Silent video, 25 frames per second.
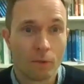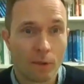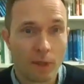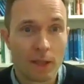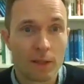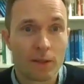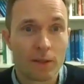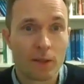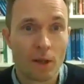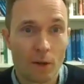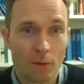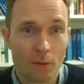
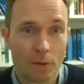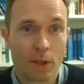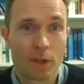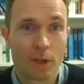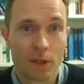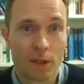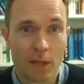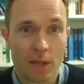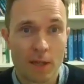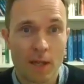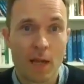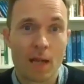rezone
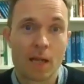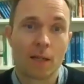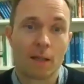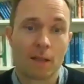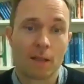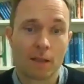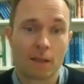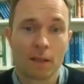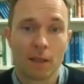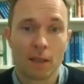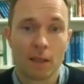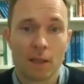it, and
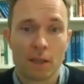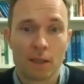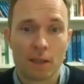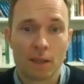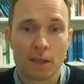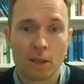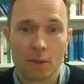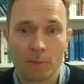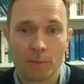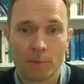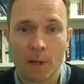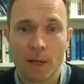then
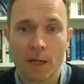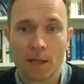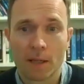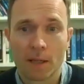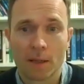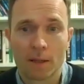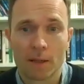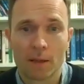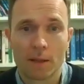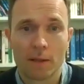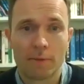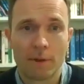make
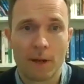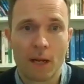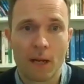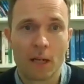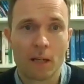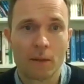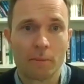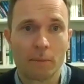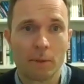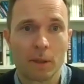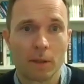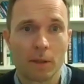it
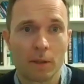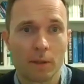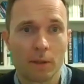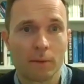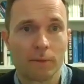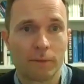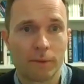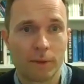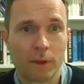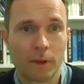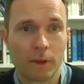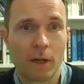available
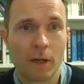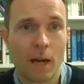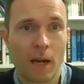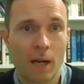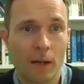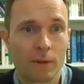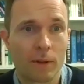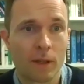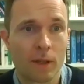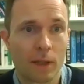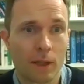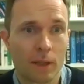for
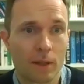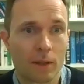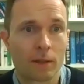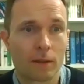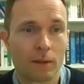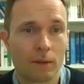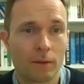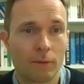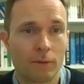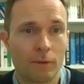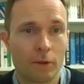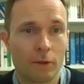housing at
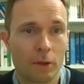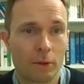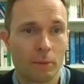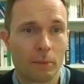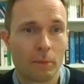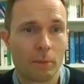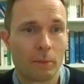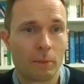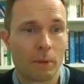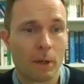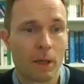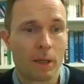
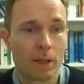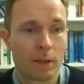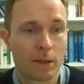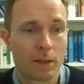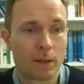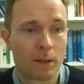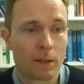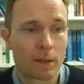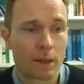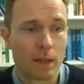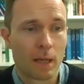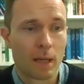affordable
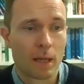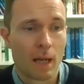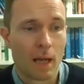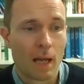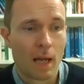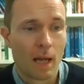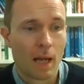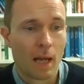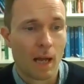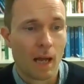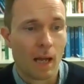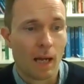prices.
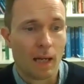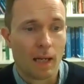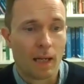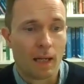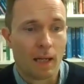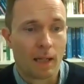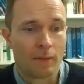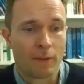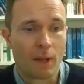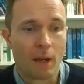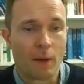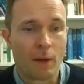
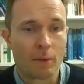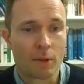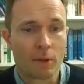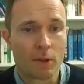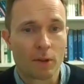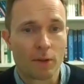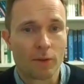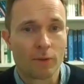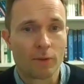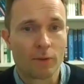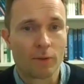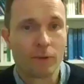Like, if that was
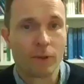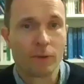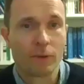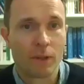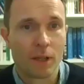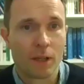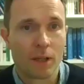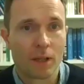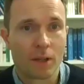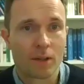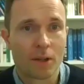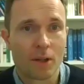done 50
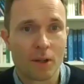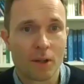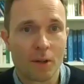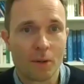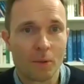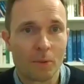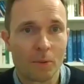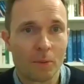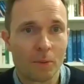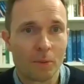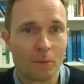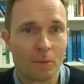years
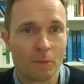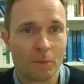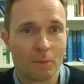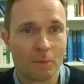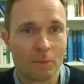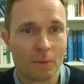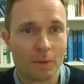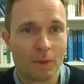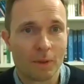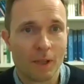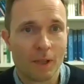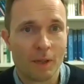ago,
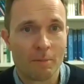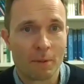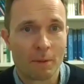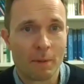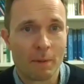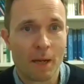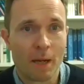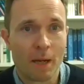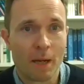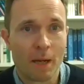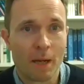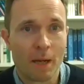
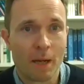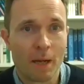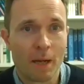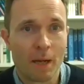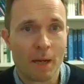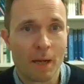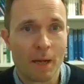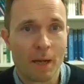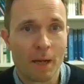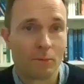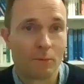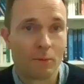implemented,
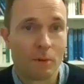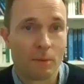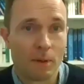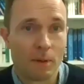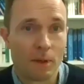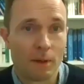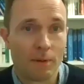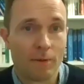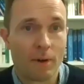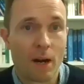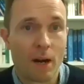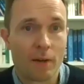we'd be in a
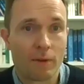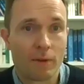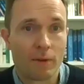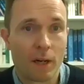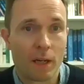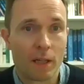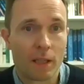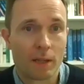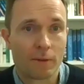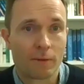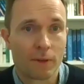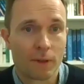very, very
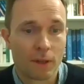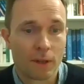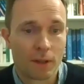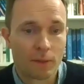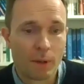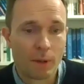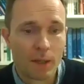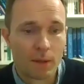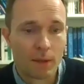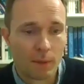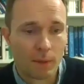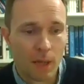different
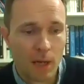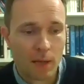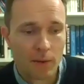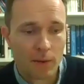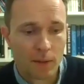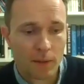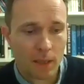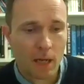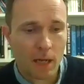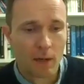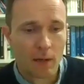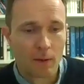situation with
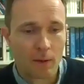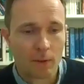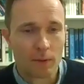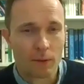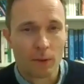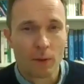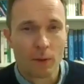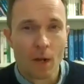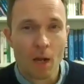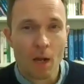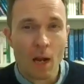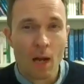housing now.
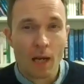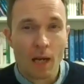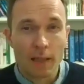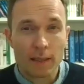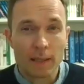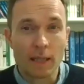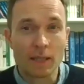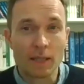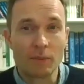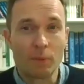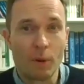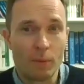So, like,
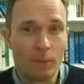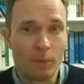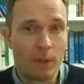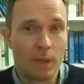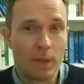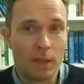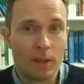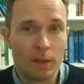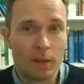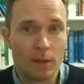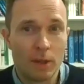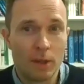
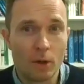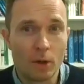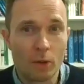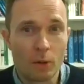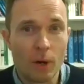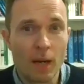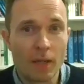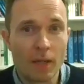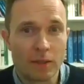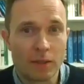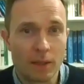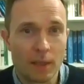no
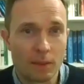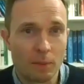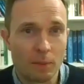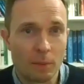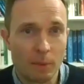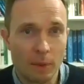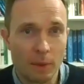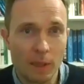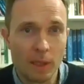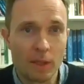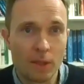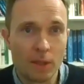question, that's what
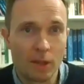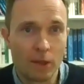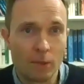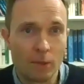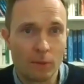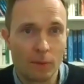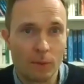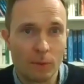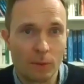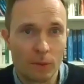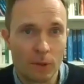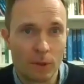we need
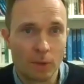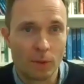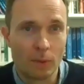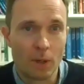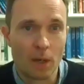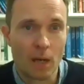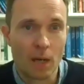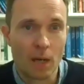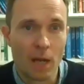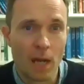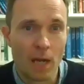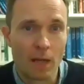to do with
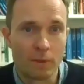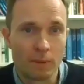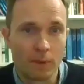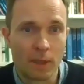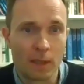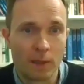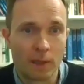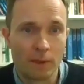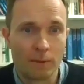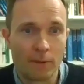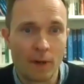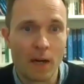our land. We need
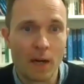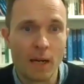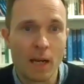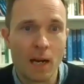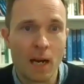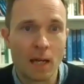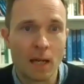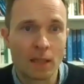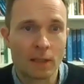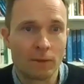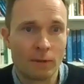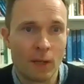to have very
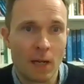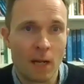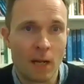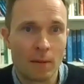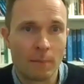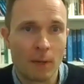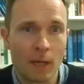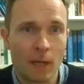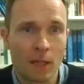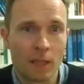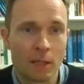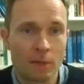active land
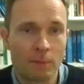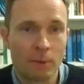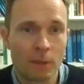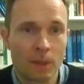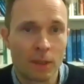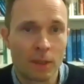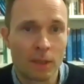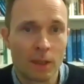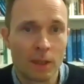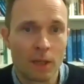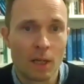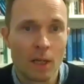
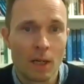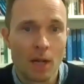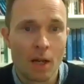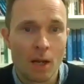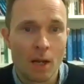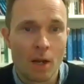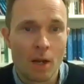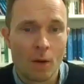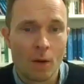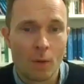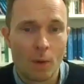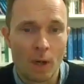management
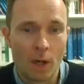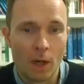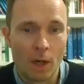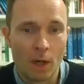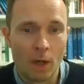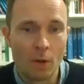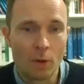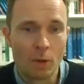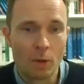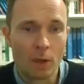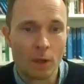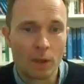where a
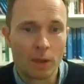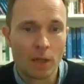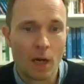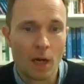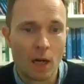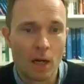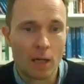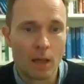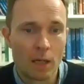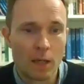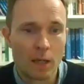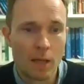local
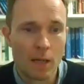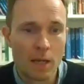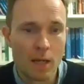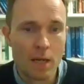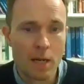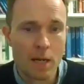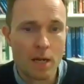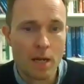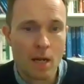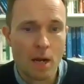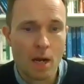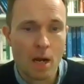
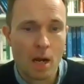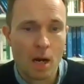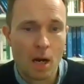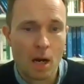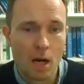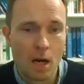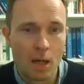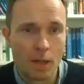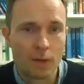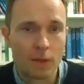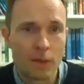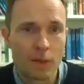authority
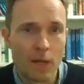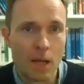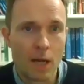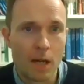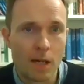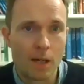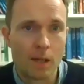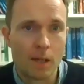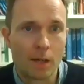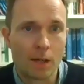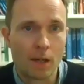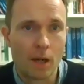or the
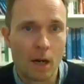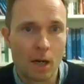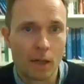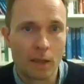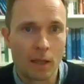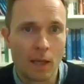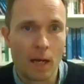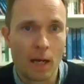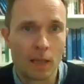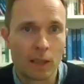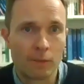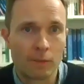state or the
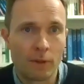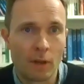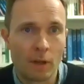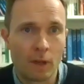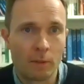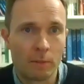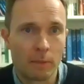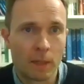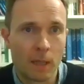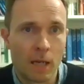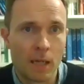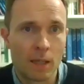land
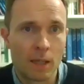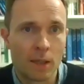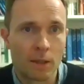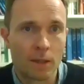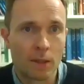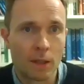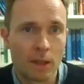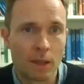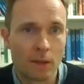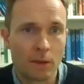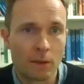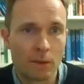development
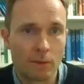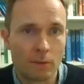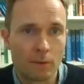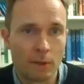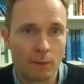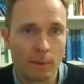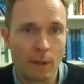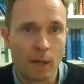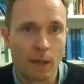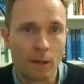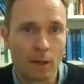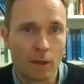agency, it doesn't really
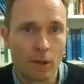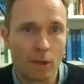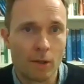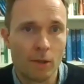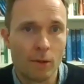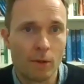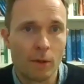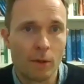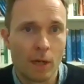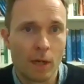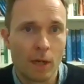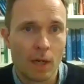matter
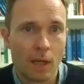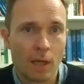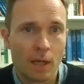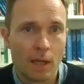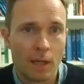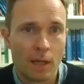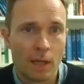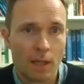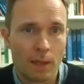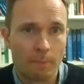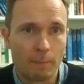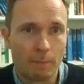who,
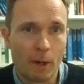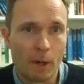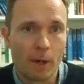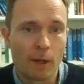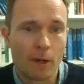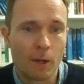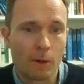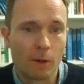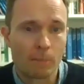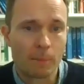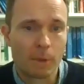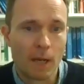is
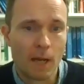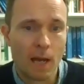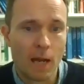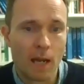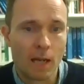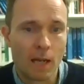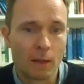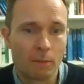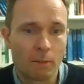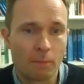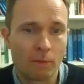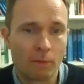buying up the
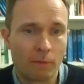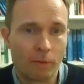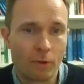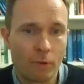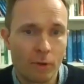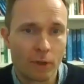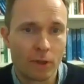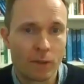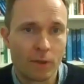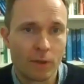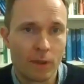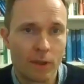land before
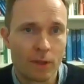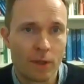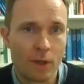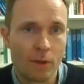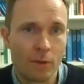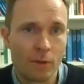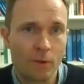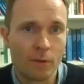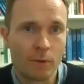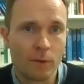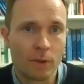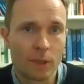it's
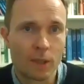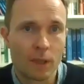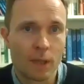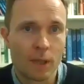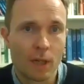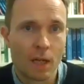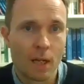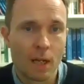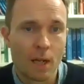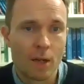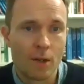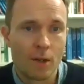rezoned.
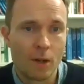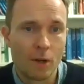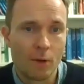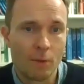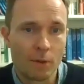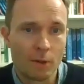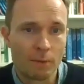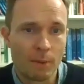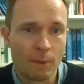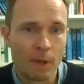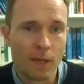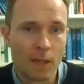No
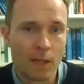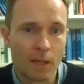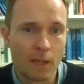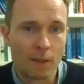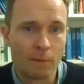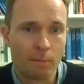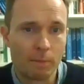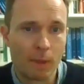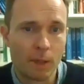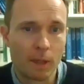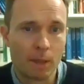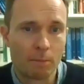one's making a
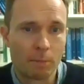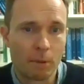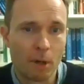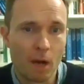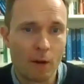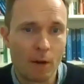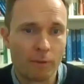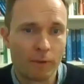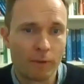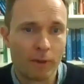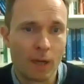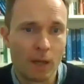big
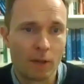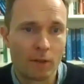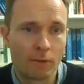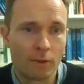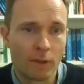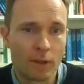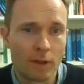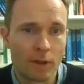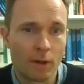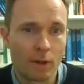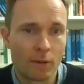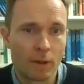profit out of
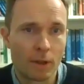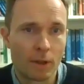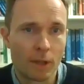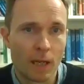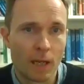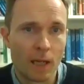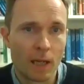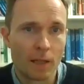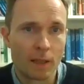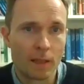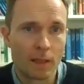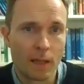rezoning
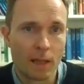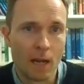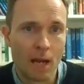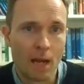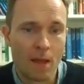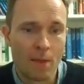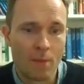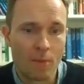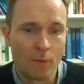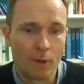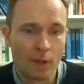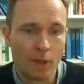land,
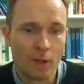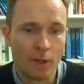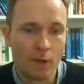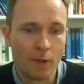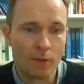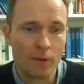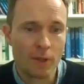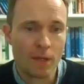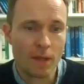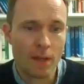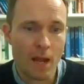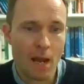and we're
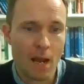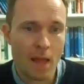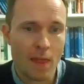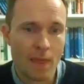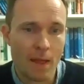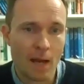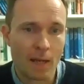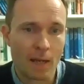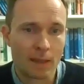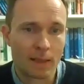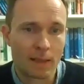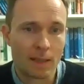using then
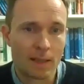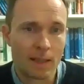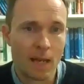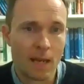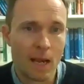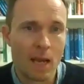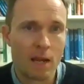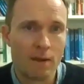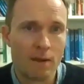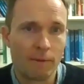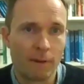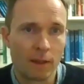that
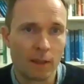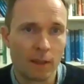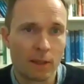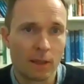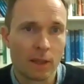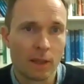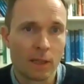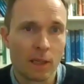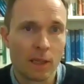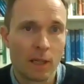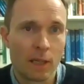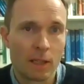saving
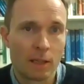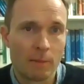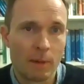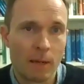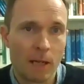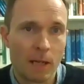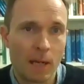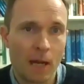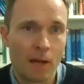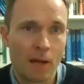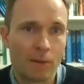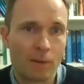to
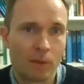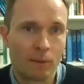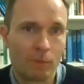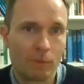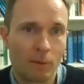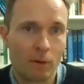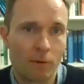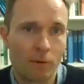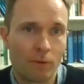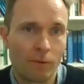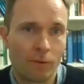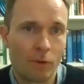make housing
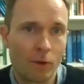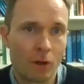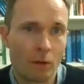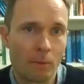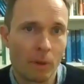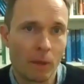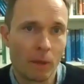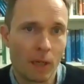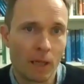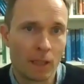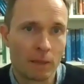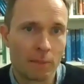more
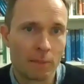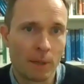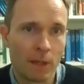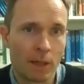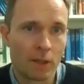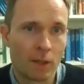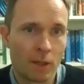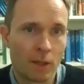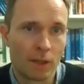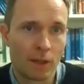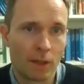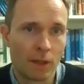affordable and to make
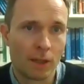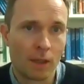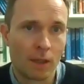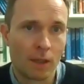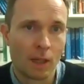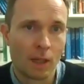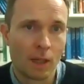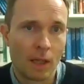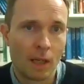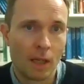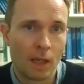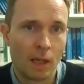sure the
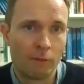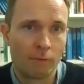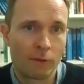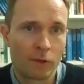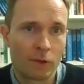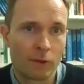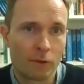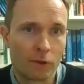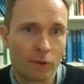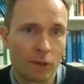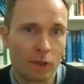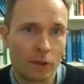
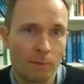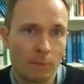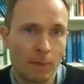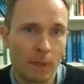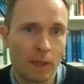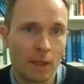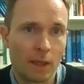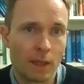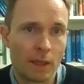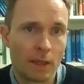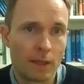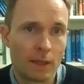infrastructure and
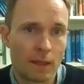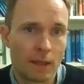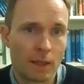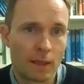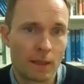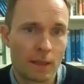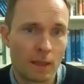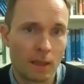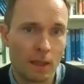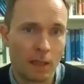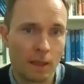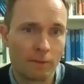amenities is
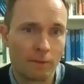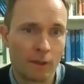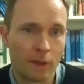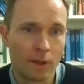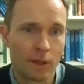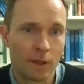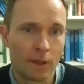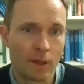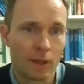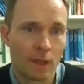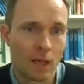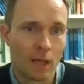delivered
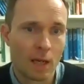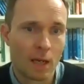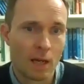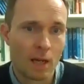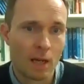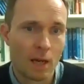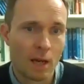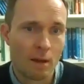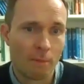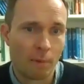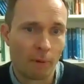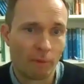
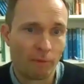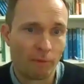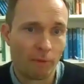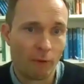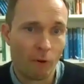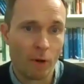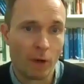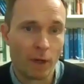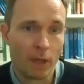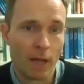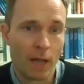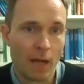
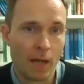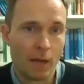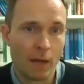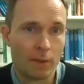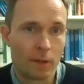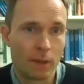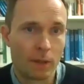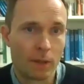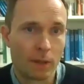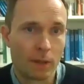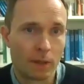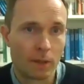before the
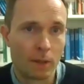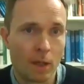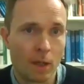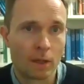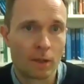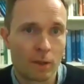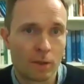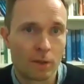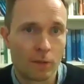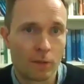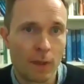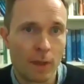housing,
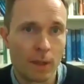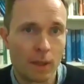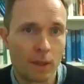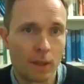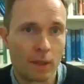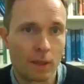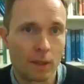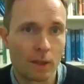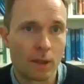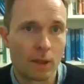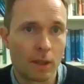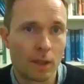not 20,
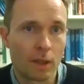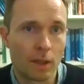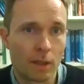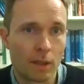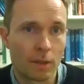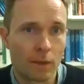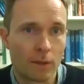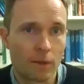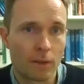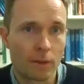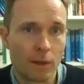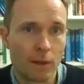30
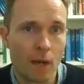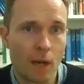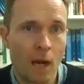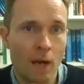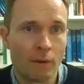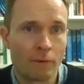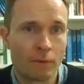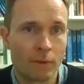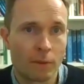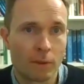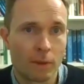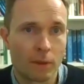years
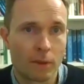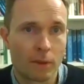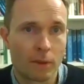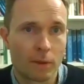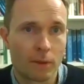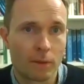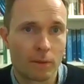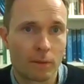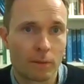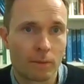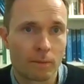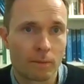afterwards.